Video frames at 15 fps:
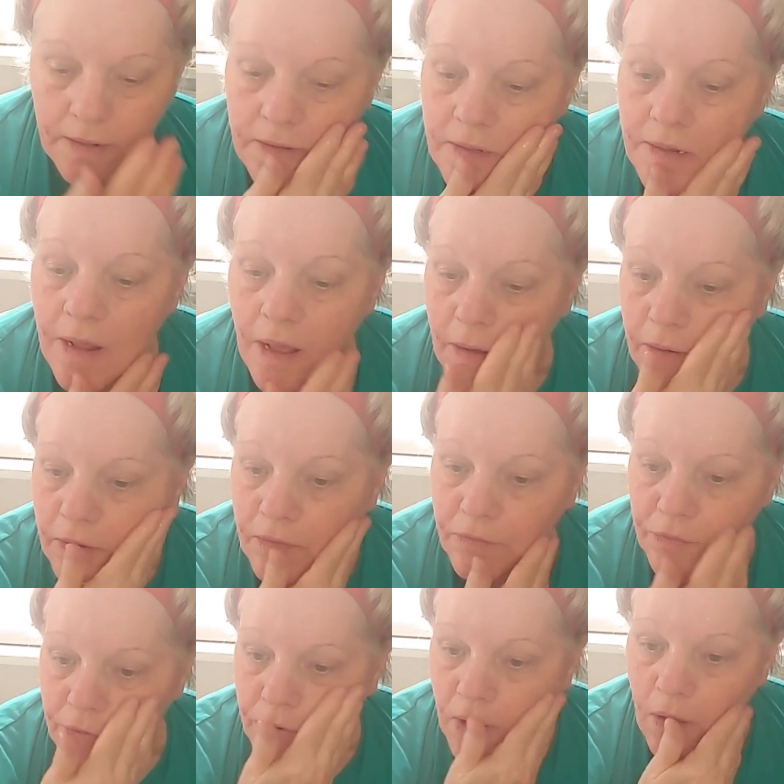is not good
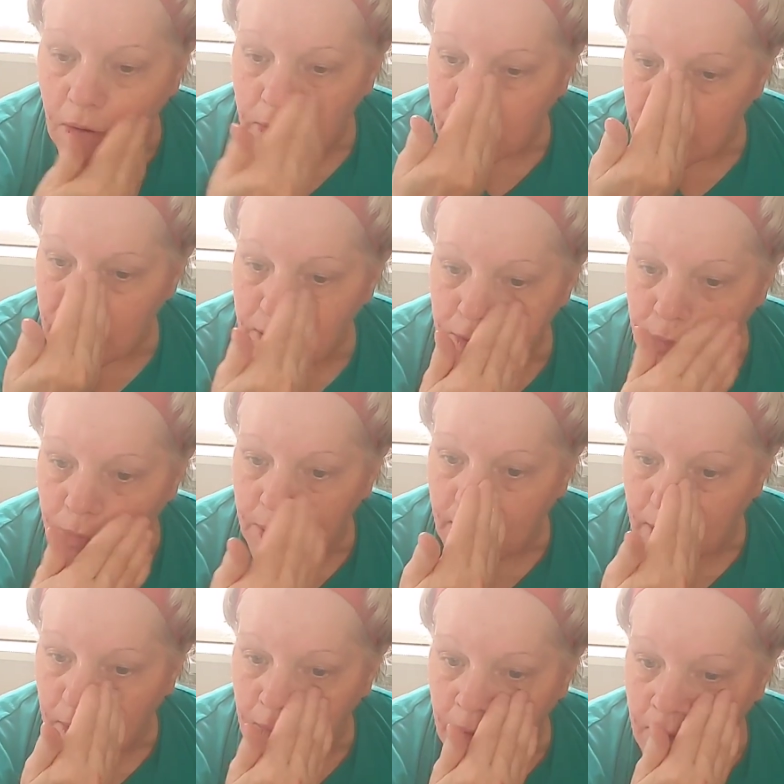for dogs as
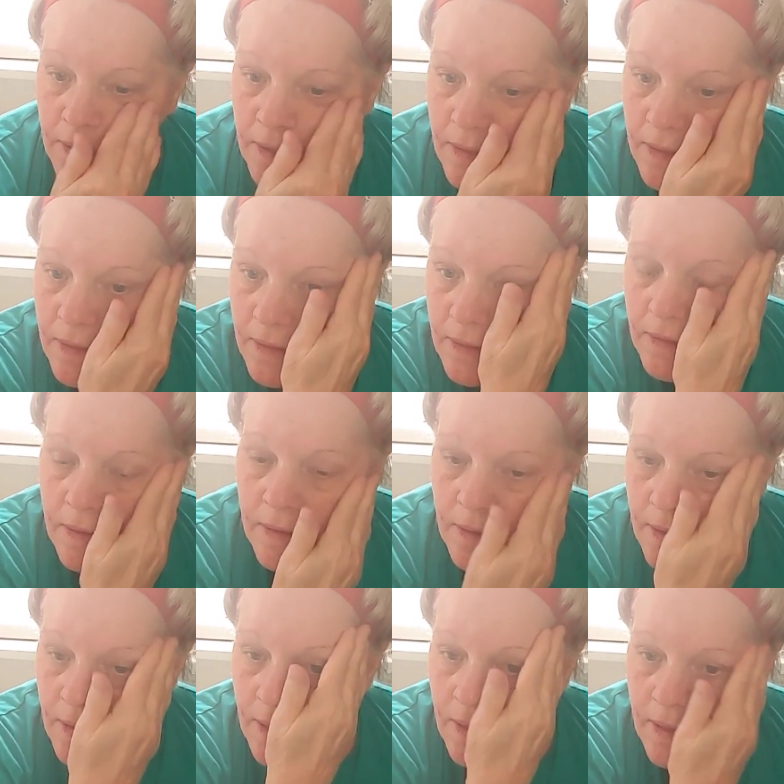well.
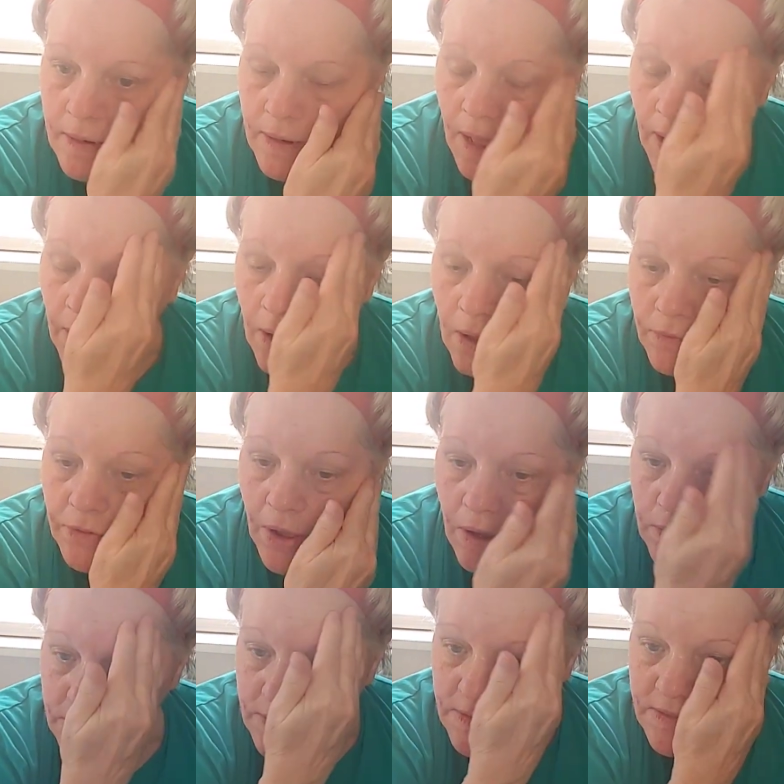Not all
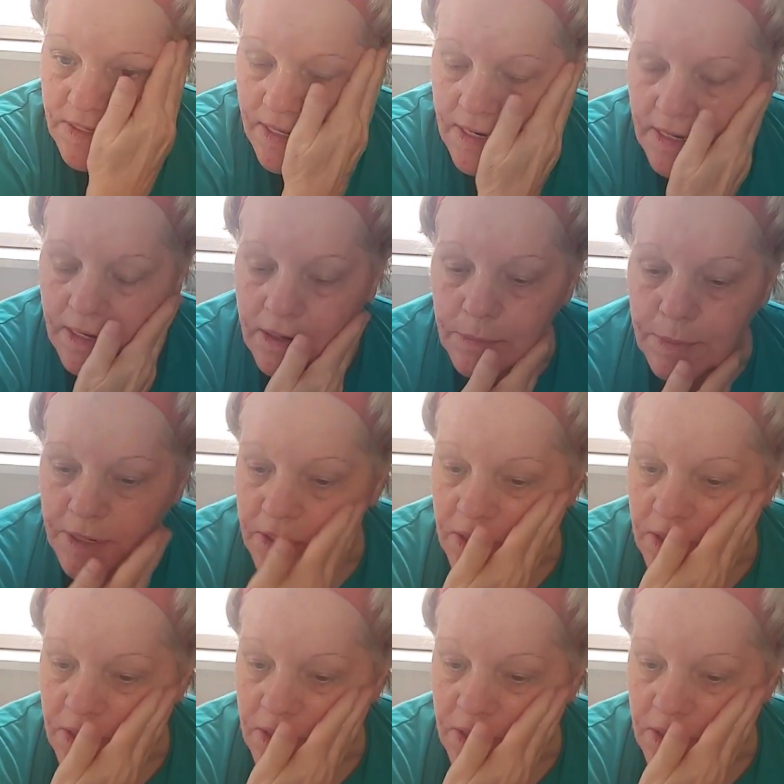dogs. It said it could be